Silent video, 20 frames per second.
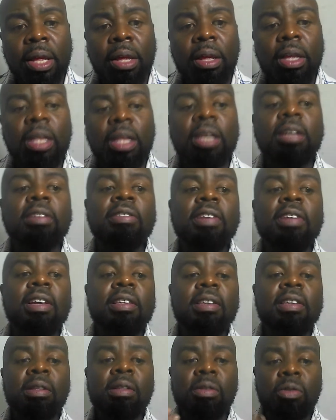it
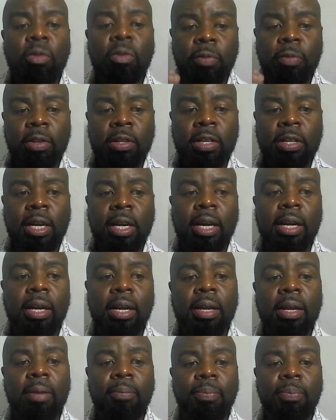changes you physically,
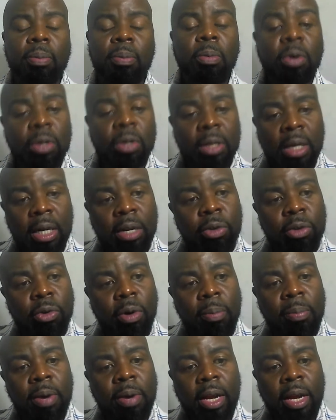mostly your
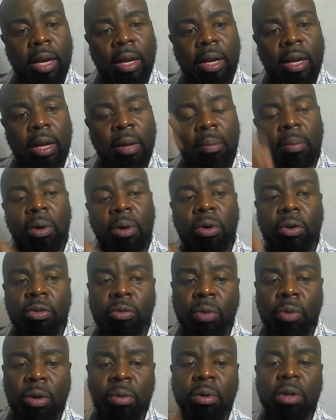brain, because
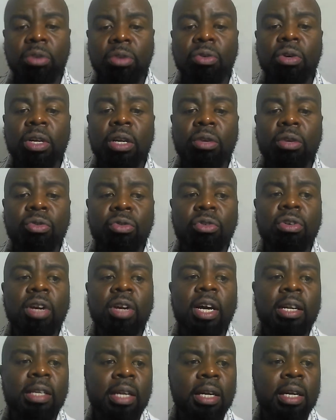when you're talking to
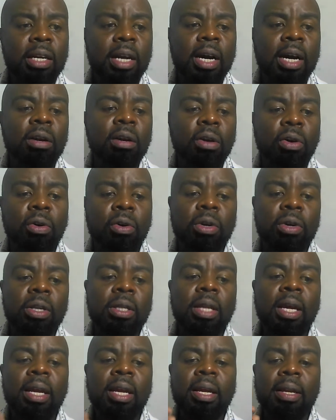drugs and alcohol,
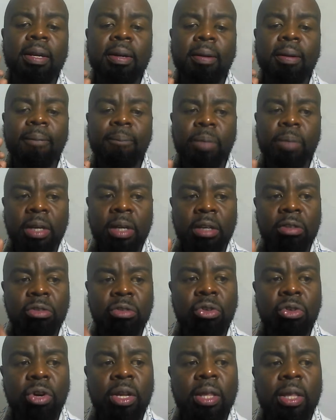
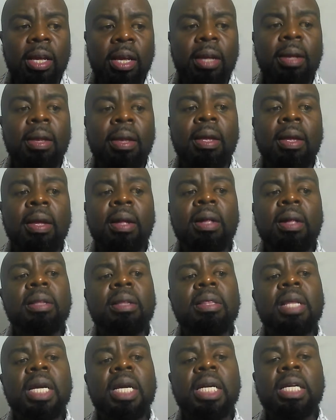destroy the
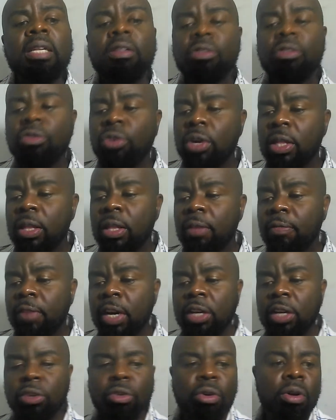they destroy the
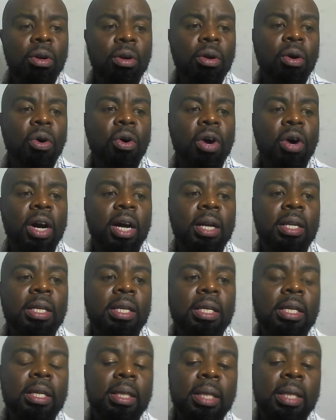vital
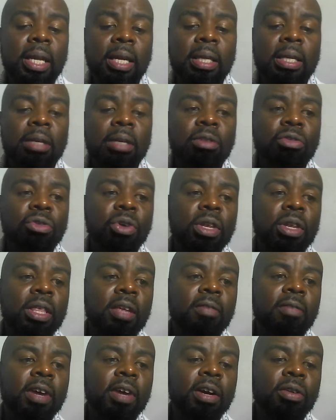organs. They destroy the
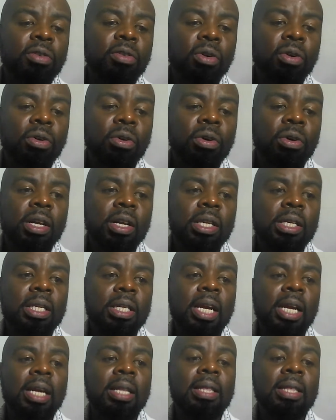vital organs
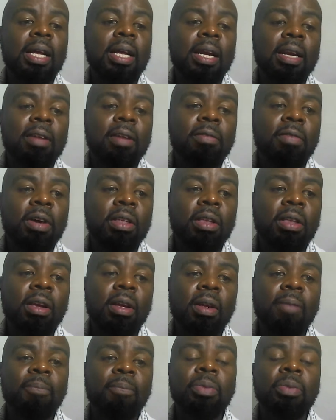like the liver,
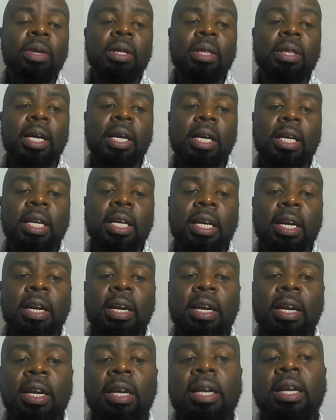the
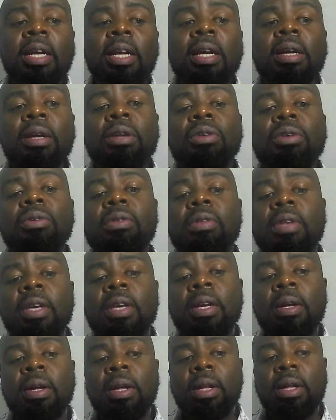kidney, you see,
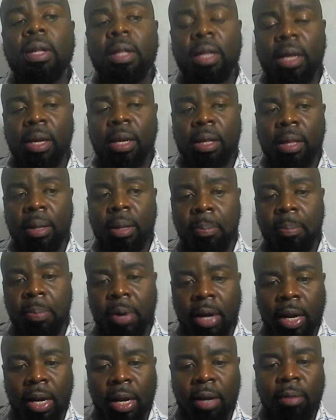the
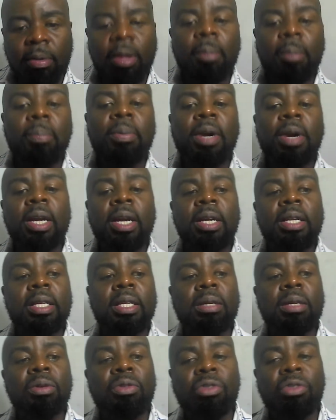brain
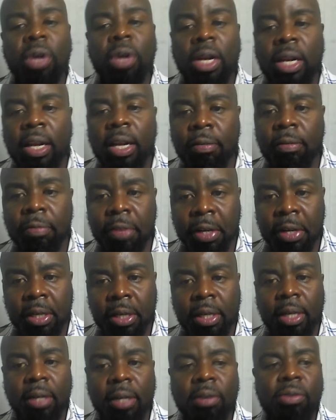is usually
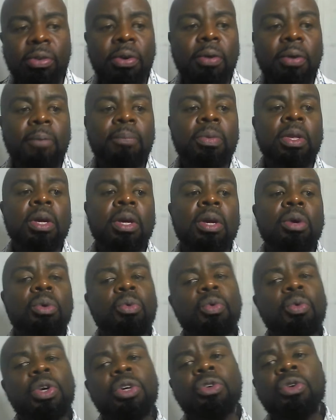affected. So
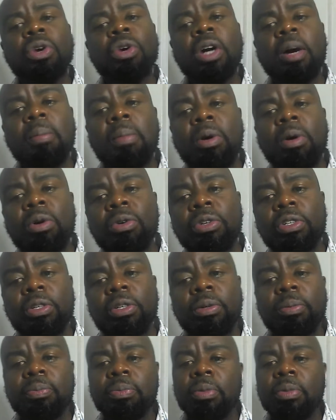we talk about,
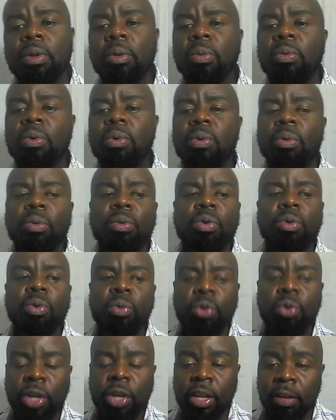
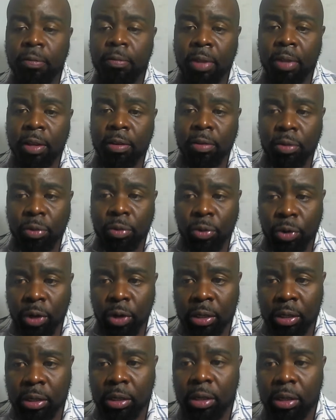you give these
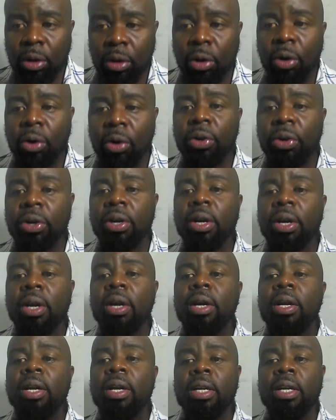rules or
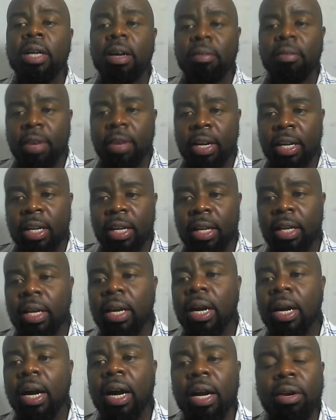recovery
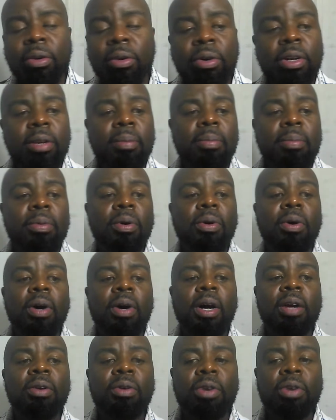
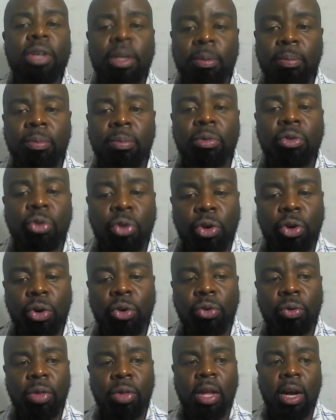anonym
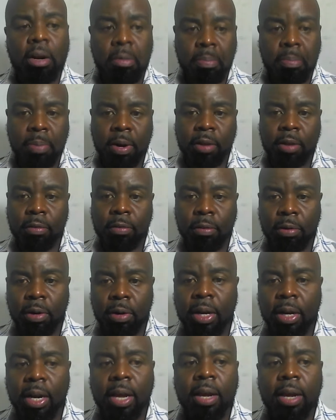to that person,
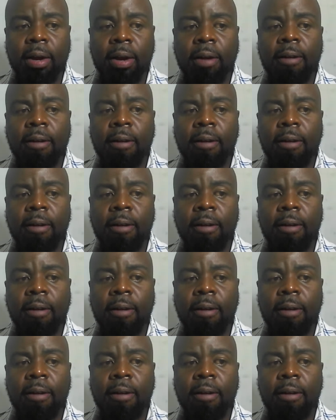like